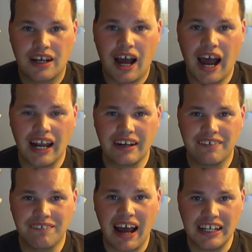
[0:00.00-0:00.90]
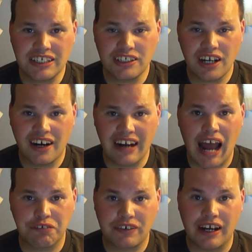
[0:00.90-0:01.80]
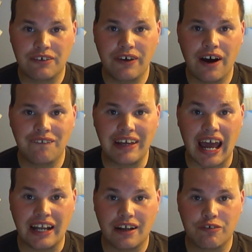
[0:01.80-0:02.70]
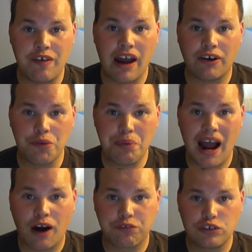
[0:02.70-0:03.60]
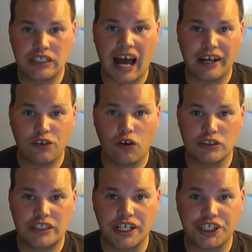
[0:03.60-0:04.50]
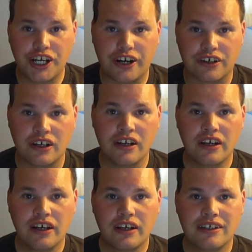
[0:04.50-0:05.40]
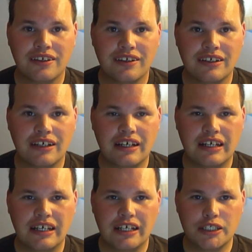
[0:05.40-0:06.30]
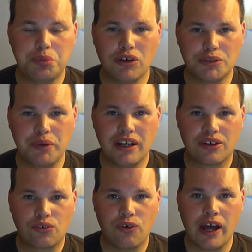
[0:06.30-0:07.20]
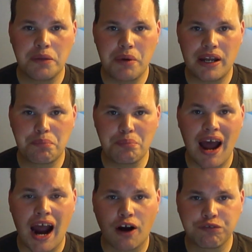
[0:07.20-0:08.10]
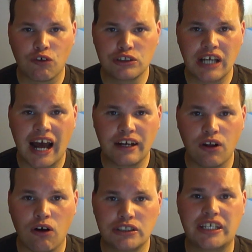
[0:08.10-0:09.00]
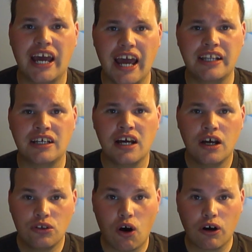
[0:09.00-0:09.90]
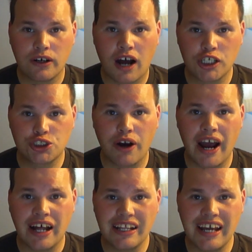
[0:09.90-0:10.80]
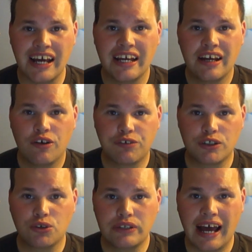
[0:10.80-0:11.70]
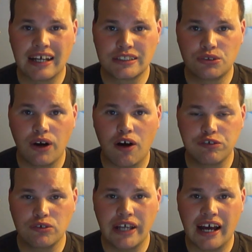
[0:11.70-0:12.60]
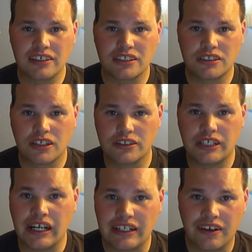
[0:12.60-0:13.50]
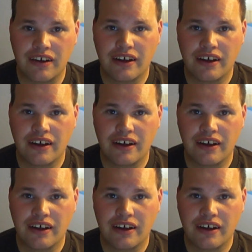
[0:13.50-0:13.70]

island of Madagascar, Africa will be getting a very powerful cyclones this year. It's supposed to be quite a bit of powerful cyclones to hit Northern Australia for 2012-2013.